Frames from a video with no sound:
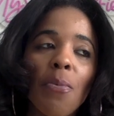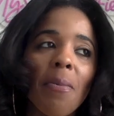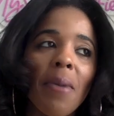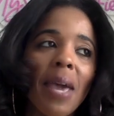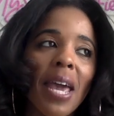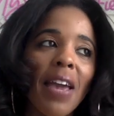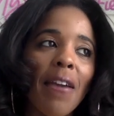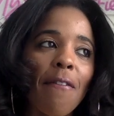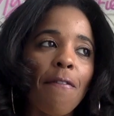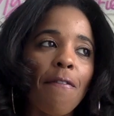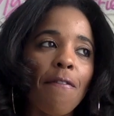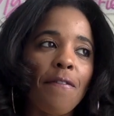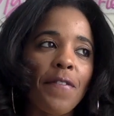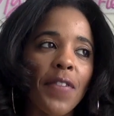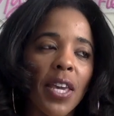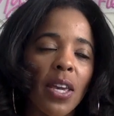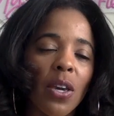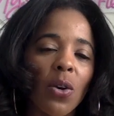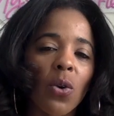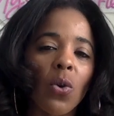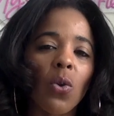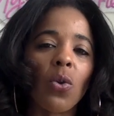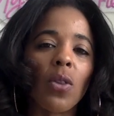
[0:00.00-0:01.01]
may
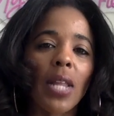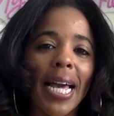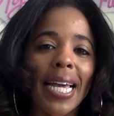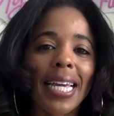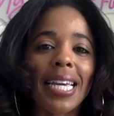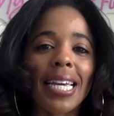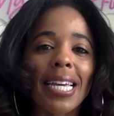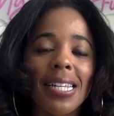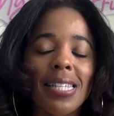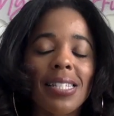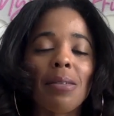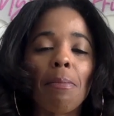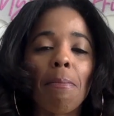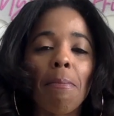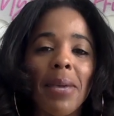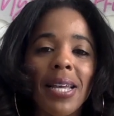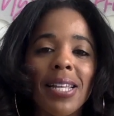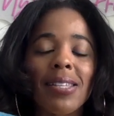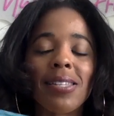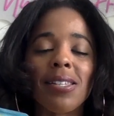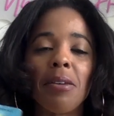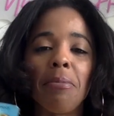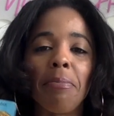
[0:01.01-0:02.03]
feel like it's
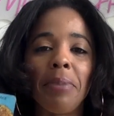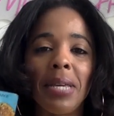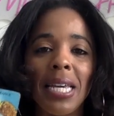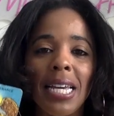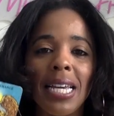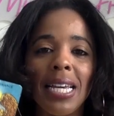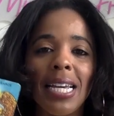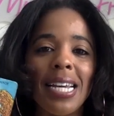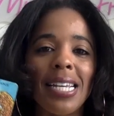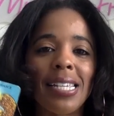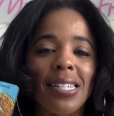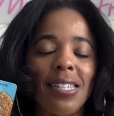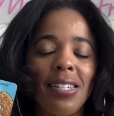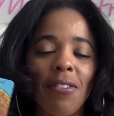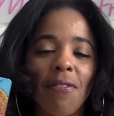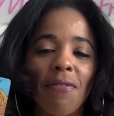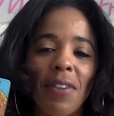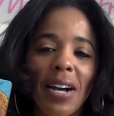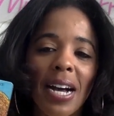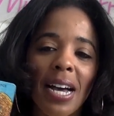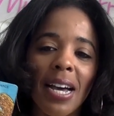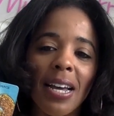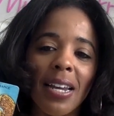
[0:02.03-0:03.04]
meant to be. It's
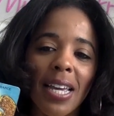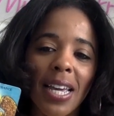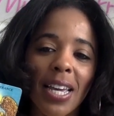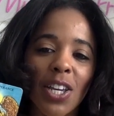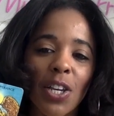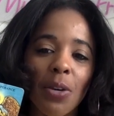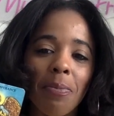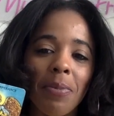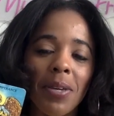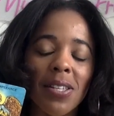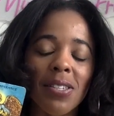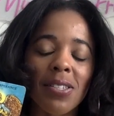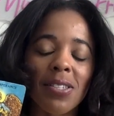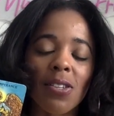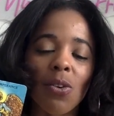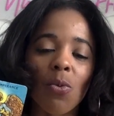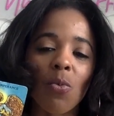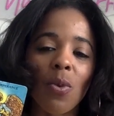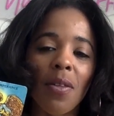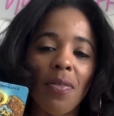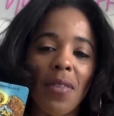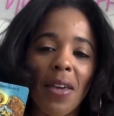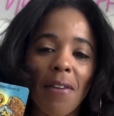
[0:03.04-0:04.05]
divine. It could be
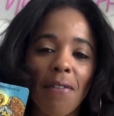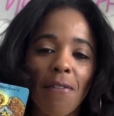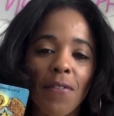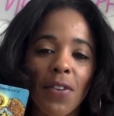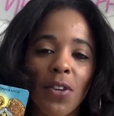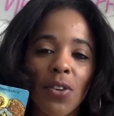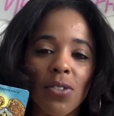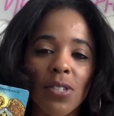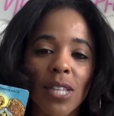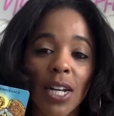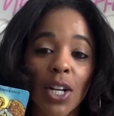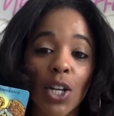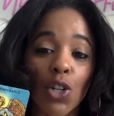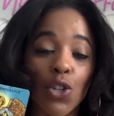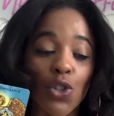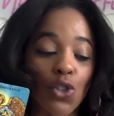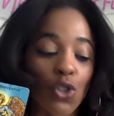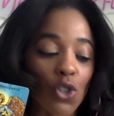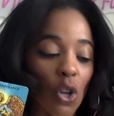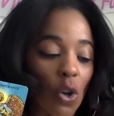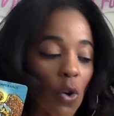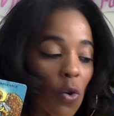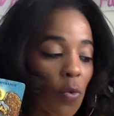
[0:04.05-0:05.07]
someone that feels like a
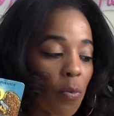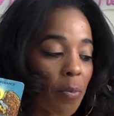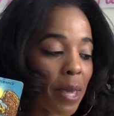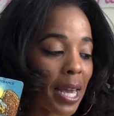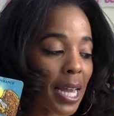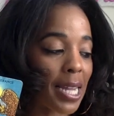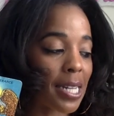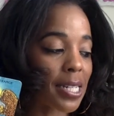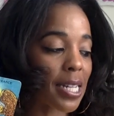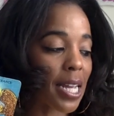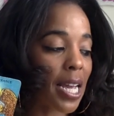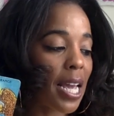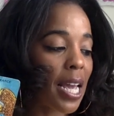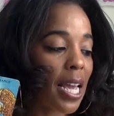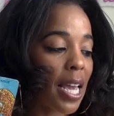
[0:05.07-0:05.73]
soulmate.